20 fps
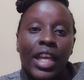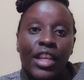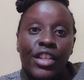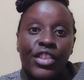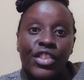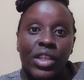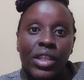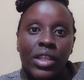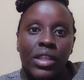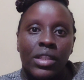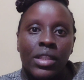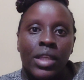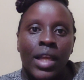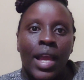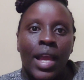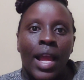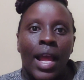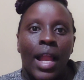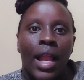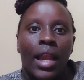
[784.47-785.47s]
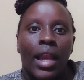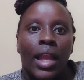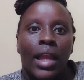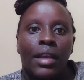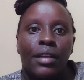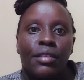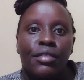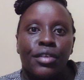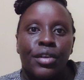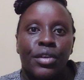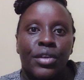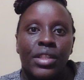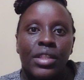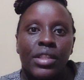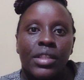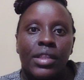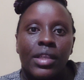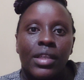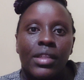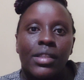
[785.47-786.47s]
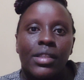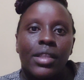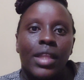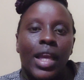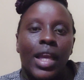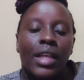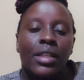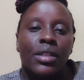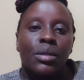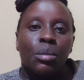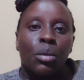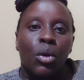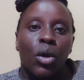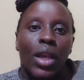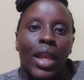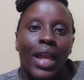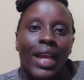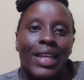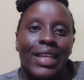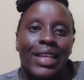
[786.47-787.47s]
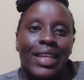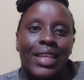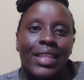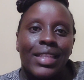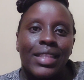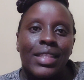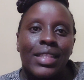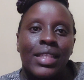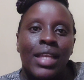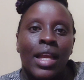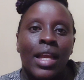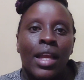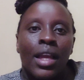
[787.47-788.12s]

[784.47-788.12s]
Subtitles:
ages. Like for instance, there are smaller kids,